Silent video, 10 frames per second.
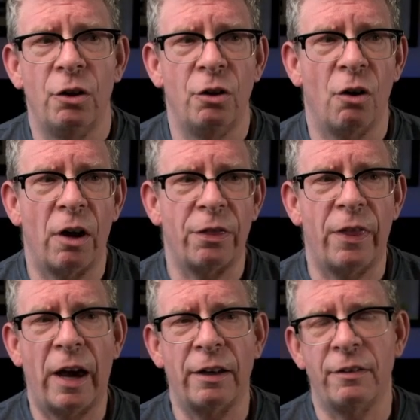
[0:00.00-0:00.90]

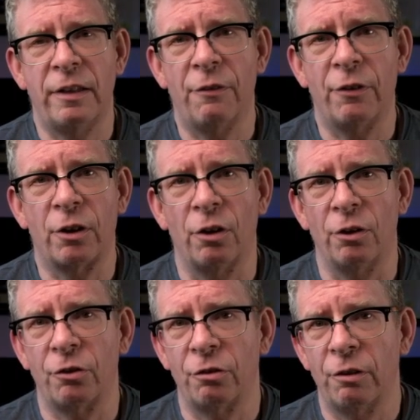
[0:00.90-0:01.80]
not that
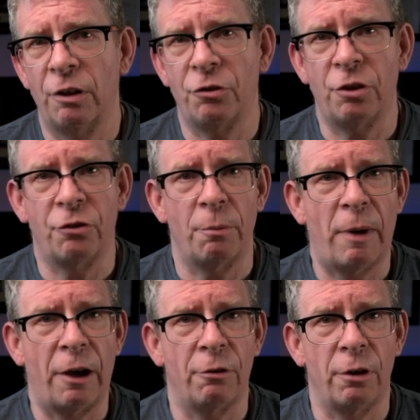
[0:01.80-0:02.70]
difficult. It's just a
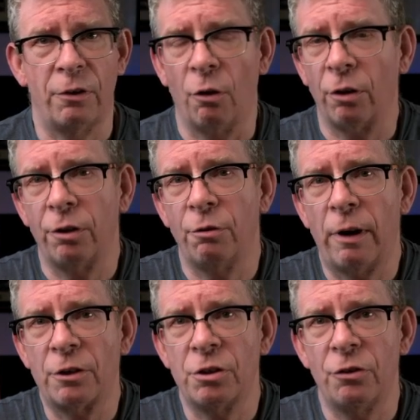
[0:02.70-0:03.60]
matter of all the
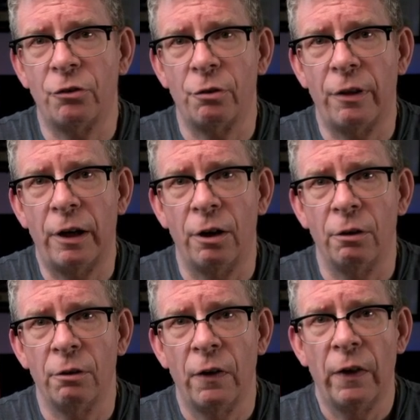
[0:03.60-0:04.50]
directions are
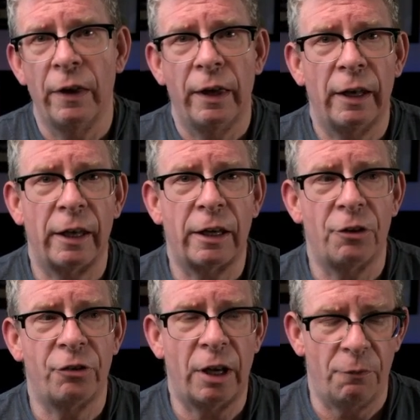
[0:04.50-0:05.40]
there. And like
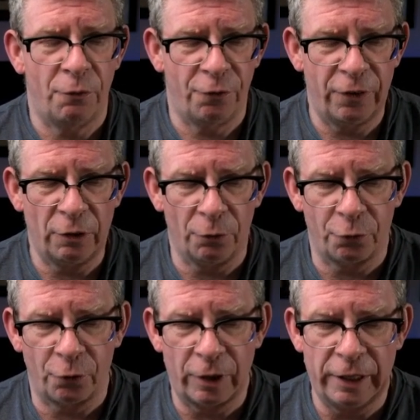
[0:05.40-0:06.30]
I said, feel
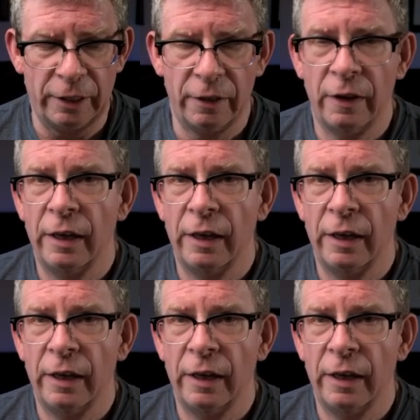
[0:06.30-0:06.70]
free